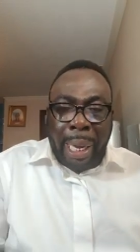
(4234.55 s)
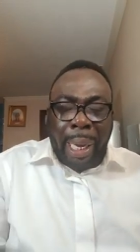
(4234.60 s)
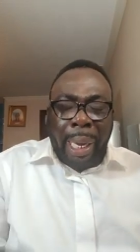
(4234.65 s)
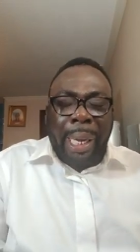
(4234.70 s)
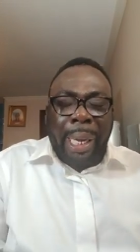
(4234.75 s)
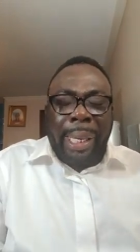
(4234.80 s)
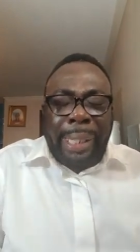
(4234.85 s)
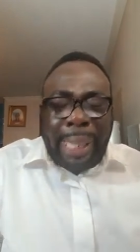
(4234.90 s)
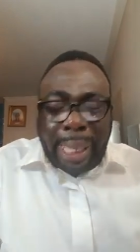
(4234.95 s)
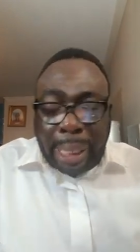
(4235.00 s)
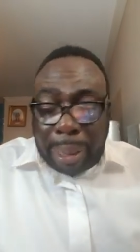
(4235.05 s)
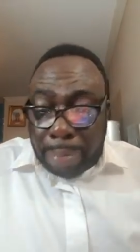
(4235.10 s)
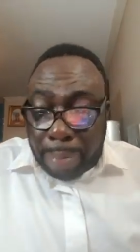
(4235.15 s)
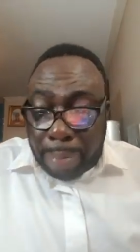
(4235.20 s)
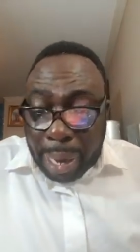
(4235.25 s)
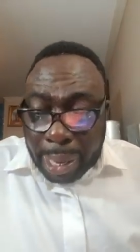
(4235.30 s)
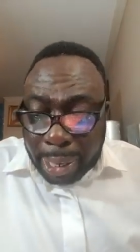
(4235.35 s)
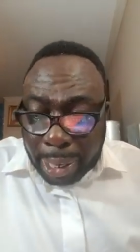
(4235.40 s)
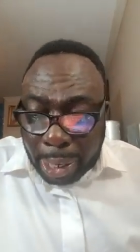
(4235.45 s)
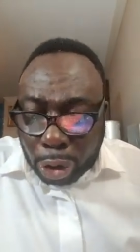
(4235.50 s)
Uh, this
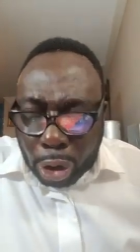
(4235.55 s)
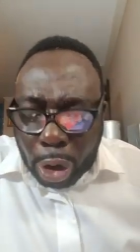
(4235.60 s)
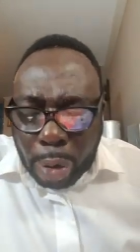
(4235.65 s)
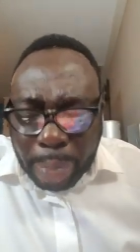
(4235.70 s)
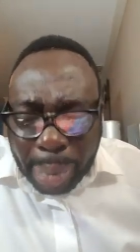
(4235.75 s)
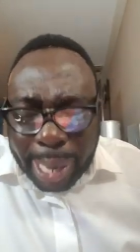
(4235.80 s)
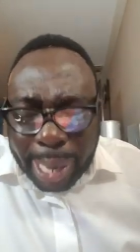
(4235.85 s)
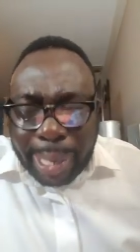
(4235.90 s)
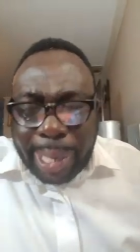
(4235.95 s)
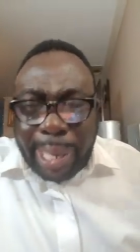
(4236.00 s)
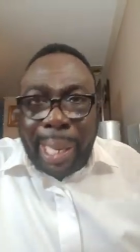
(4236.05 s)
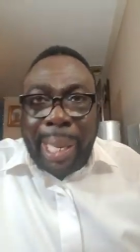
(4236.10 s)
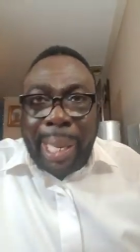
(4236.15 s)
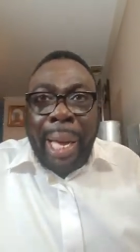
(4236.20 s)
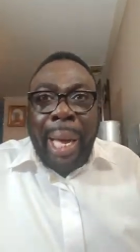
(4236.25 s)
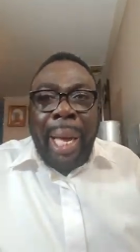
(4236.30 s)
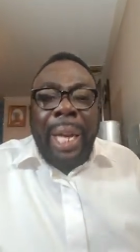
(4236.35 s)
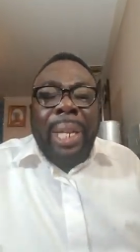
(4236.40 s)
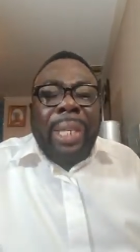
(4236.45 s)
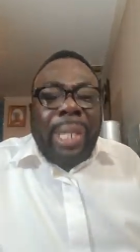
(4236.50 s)
month is your month.
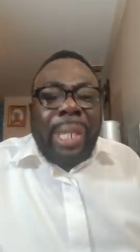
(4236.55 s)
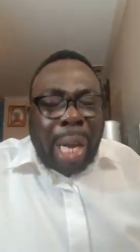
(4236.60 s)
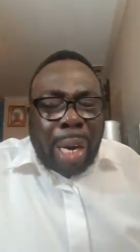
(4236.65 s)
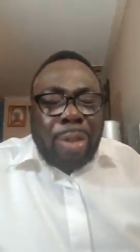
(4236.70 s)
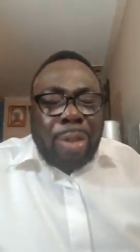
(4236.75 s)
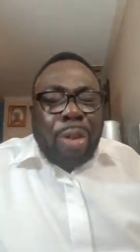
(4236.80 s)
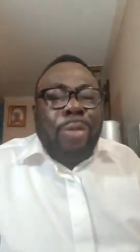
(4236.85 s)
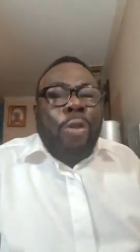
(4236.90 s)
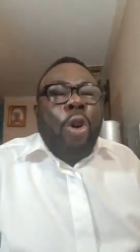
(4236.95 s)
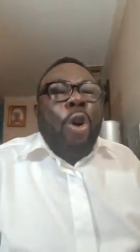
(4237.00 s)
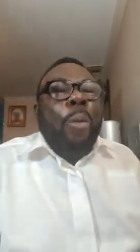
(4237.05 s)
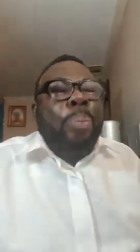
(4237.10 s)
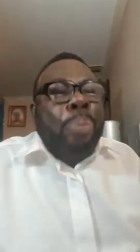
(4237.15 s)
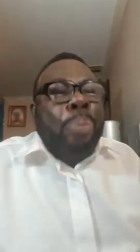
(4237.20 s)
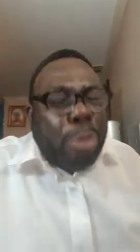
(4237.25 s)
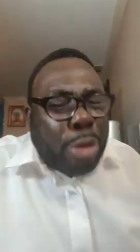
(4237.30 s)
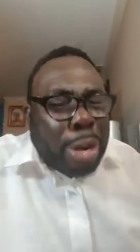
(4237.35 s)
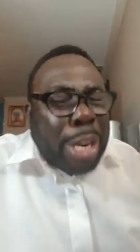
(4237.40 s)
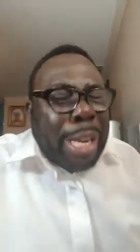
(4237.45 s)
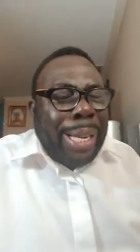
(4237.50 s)
A child of God,
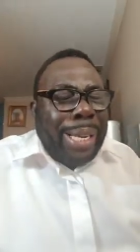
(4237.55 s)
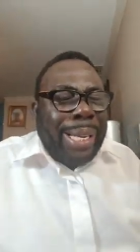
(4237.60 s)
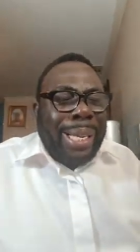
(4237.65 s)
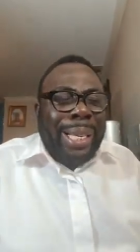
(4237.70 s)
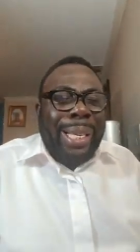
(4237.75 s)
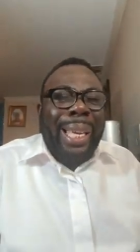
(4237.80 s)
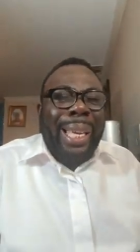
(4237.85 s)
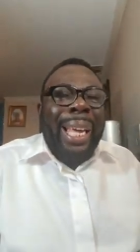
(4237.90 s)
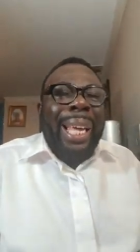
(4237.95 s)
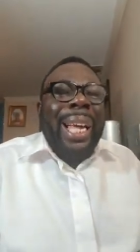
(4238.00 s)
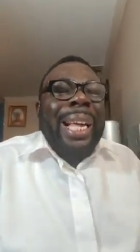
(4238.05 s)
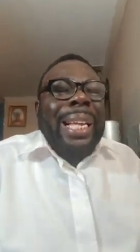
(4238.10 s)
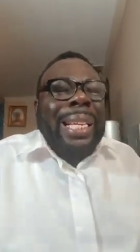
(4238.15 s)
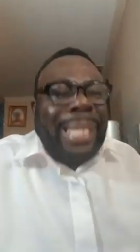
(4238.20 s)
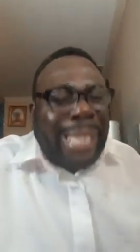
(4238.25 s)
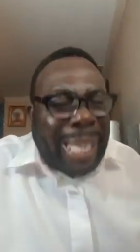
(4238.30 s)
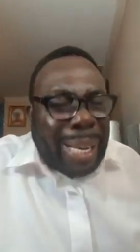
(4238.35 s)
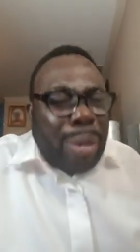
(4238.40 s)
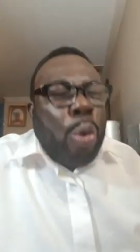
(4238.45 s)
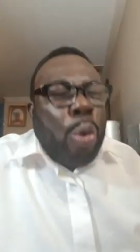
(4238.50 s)
pray and
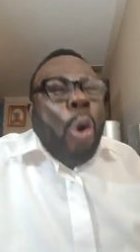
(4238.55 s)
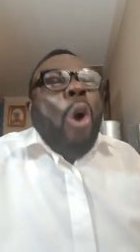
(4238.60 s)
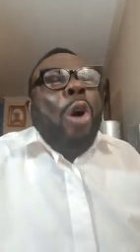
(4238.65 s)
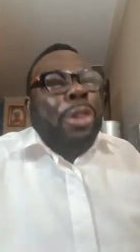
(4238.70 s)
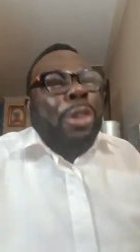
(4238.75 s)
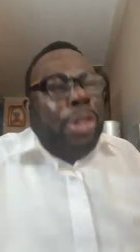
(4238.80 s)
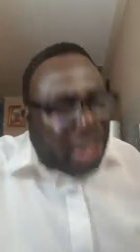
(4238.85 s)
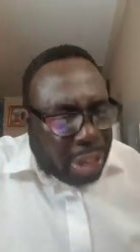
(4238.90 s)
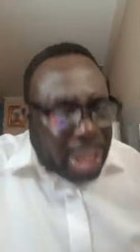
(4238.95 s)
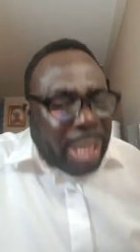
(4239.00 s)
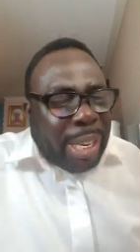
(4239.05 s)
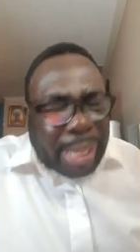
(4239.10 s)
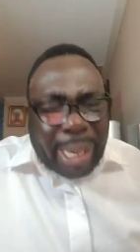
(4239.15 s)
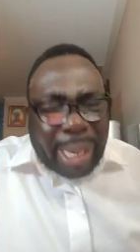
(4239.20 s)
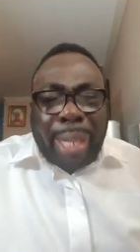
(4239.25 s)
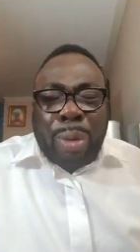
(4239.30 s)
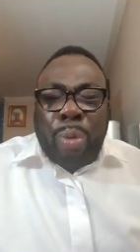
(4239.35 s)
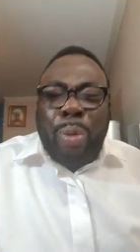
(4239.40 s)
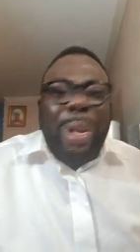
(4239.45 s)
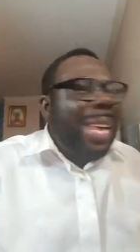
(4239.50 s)
say, Lord
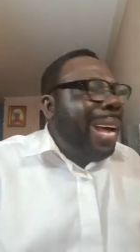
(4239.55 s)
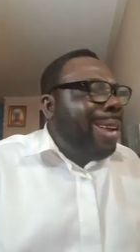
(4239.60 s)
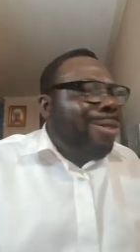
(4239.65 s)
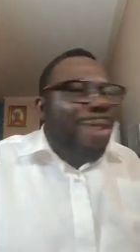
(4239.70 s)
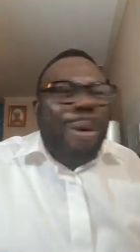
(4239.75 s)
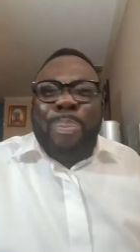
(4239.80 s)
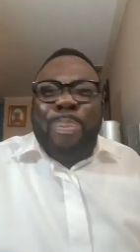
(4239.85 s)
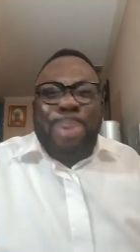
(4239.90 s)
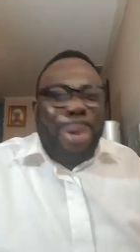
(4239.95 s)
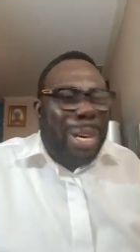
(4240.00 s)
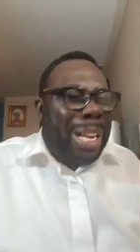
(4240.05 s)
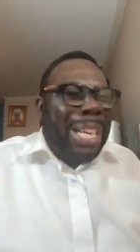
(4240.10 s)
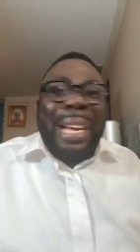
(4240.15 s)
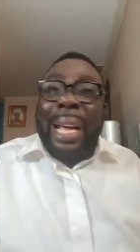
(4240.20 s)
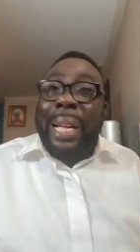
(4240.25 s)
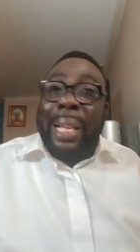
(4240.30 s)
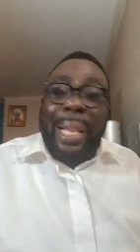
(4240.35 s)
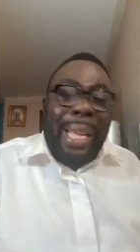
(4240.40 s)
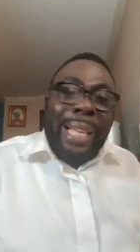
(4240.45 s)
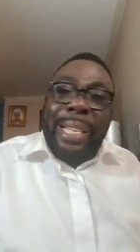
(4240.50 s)
Jesus, we are not
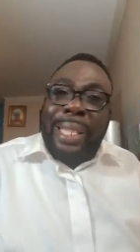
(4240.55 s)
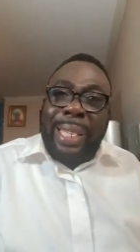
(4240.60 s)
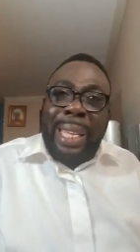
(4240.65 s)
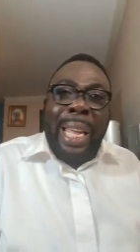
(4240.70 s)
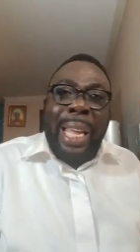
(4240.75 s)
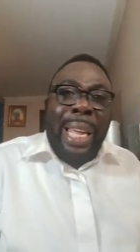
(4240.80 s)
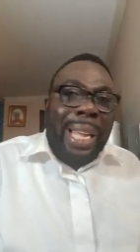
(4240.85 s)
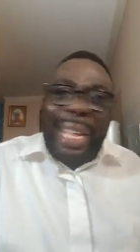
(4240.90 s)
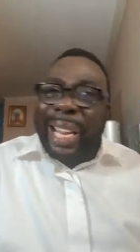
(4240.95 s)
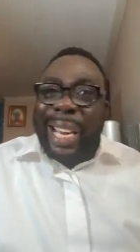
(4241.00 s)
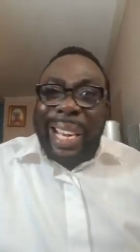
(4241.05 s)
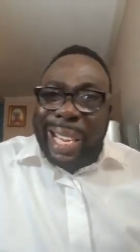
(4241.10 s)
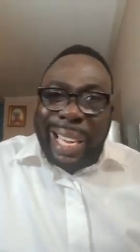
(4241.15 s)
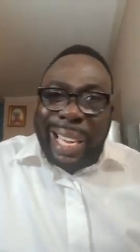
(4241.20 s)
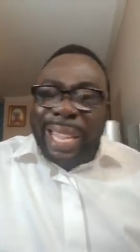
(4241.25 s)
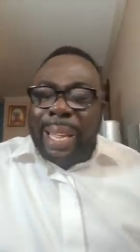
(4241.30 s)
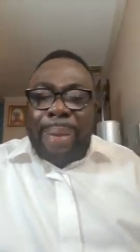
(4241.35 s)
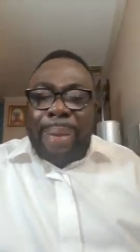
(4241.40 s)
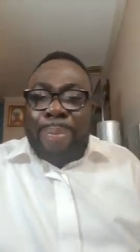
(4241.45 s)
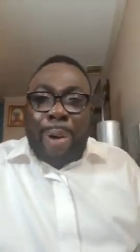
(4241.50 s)
praying against
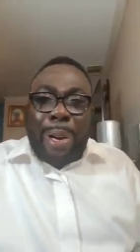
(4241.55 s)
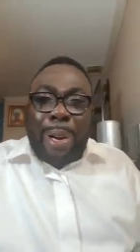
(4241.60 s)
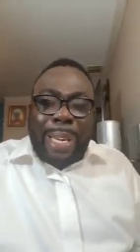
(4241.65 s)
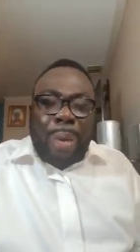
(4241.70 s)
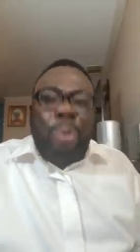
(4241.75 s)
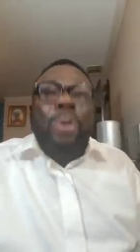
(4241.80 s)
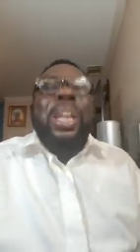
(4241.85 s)
anybody.